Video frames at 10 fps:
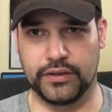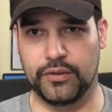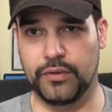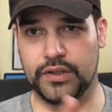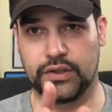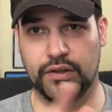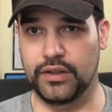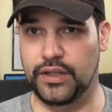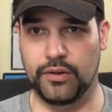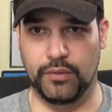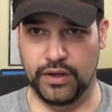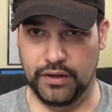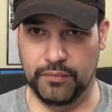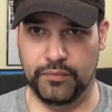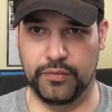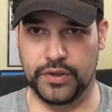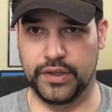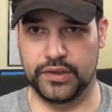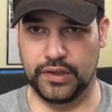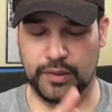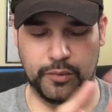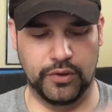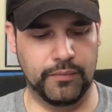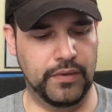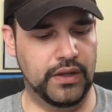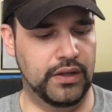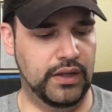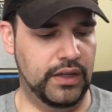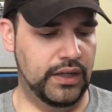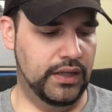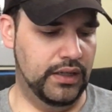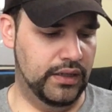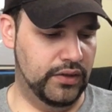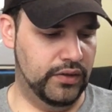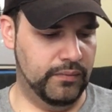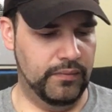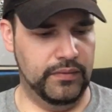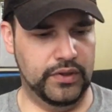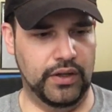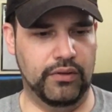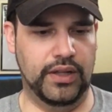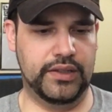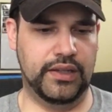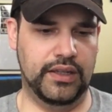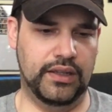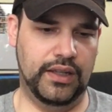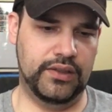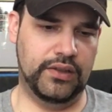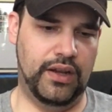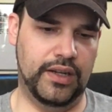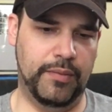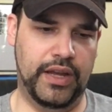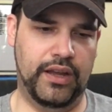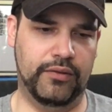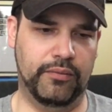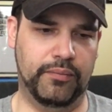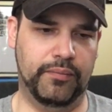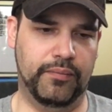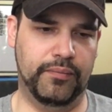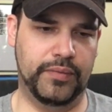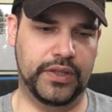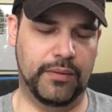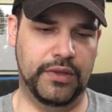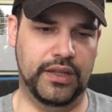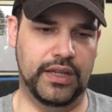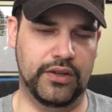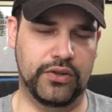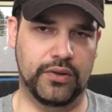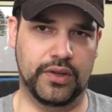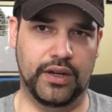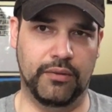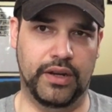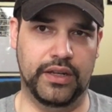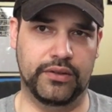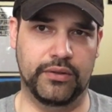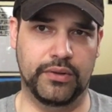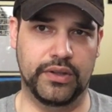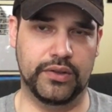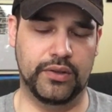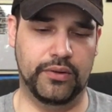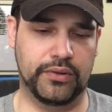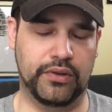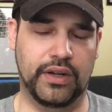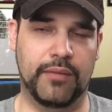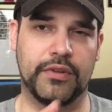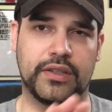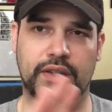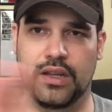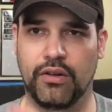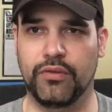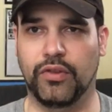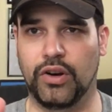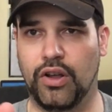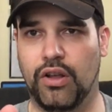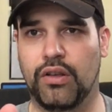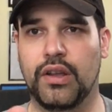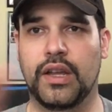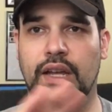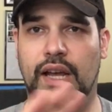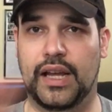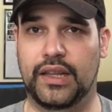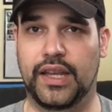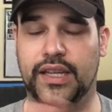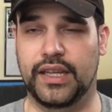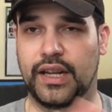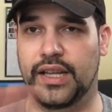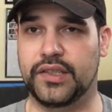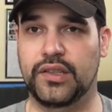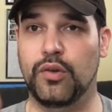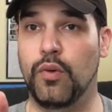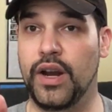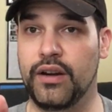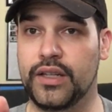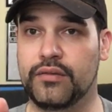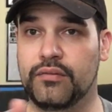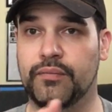The ones that aren't, I don't wear them with this anymore. So let's talk about some of the issues that I ran into with this holster. I'm going to say overall, I like it. I still wear it.